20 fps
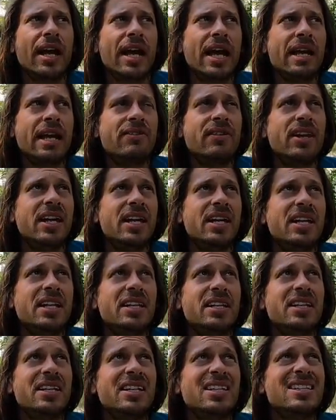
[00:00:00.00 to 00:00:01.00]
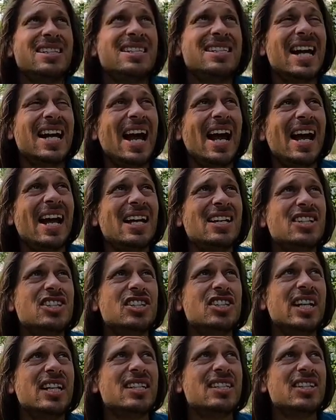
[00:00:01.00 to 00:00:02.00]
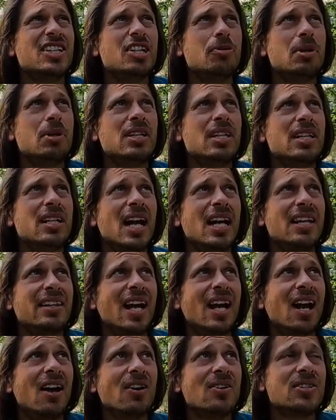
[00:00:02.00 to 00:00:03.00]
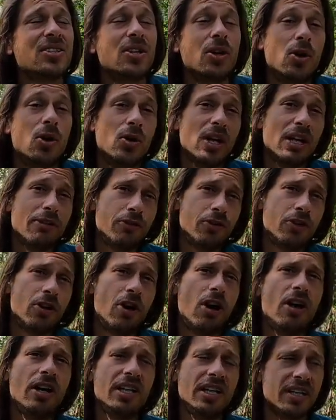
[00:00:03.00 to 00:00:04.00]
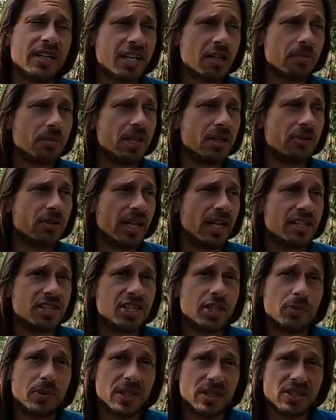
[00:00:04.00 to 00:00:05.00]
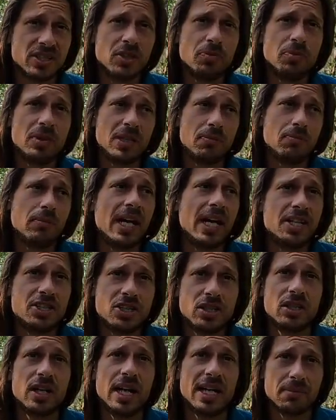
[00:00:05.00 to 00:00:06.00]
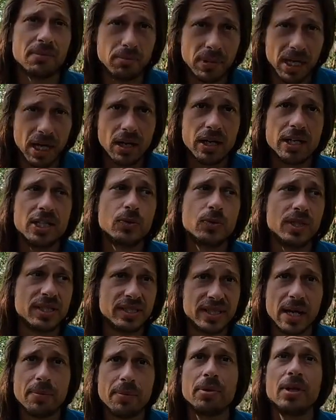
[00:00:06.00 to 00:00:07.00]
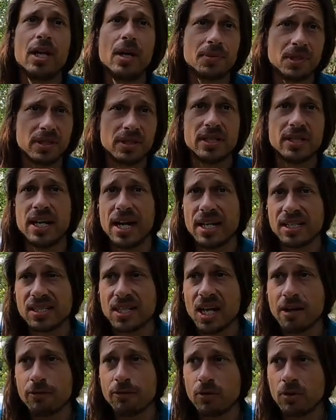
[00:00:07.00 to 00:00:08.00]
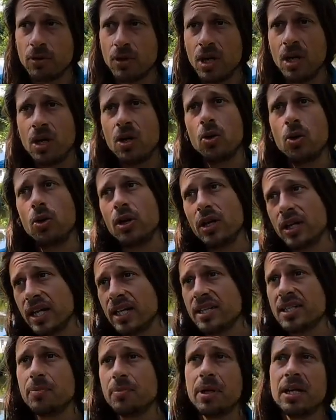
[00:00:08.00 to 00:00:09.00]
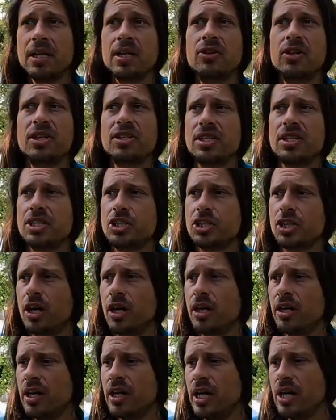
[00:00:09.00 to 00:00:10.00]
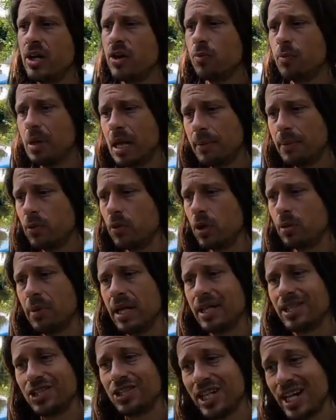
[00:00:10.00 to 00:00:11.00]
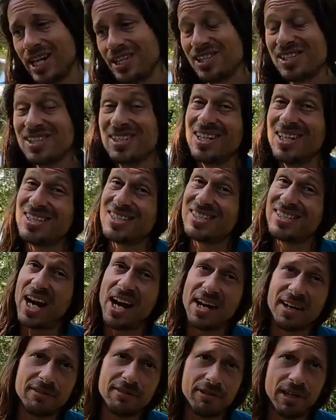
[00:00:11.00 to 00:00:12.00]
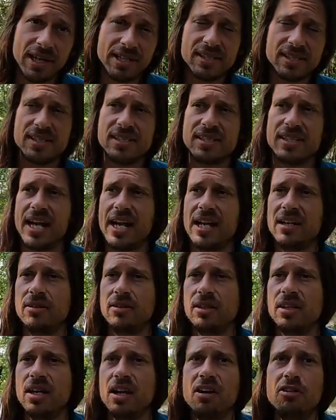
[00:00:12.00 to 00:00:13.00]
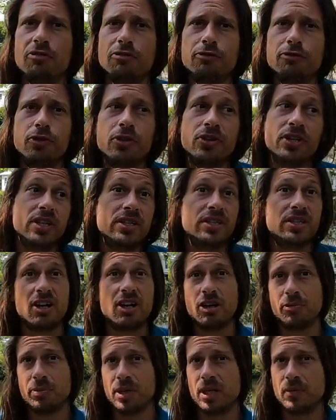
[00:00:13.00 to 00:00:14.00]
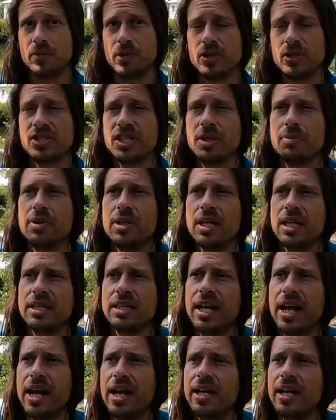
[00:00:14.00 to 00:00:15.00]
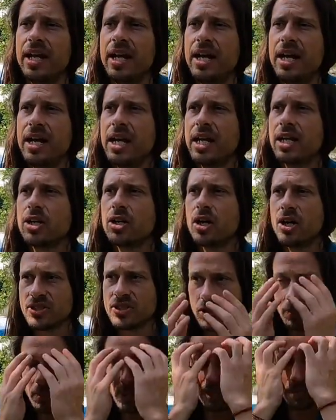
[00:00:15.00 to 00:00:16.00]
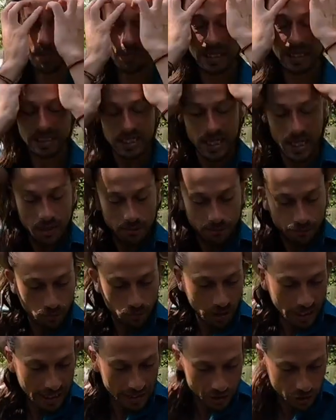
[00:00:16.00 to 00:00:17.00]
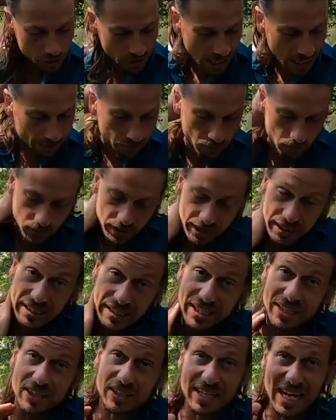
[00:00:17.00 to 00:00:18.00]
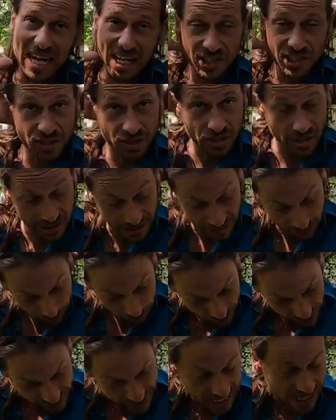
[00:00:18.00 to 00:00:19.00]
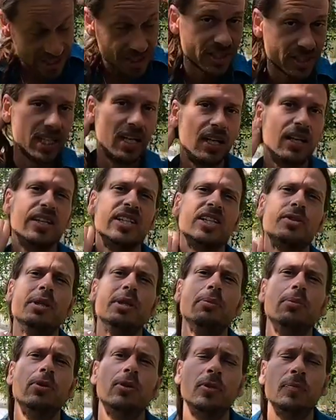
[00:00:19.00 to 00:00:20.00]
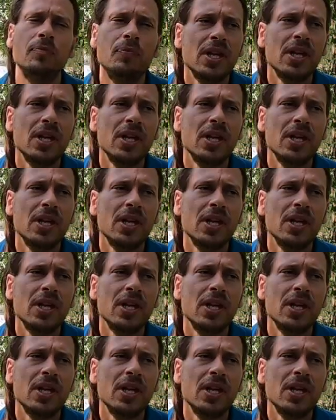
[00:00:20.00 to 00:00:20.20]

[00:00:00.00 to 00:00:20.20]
And then Sag, it's going to be in the ninth house. So if you're already in a committed relationship, this could be major like marriage. We step it up to the next level. Or again, depending on the rest of the chart, maybe one makes changes and then sacrifices that love for their dharma or something like that. Could also be a big time for like traveling internationally for Sagittarius people.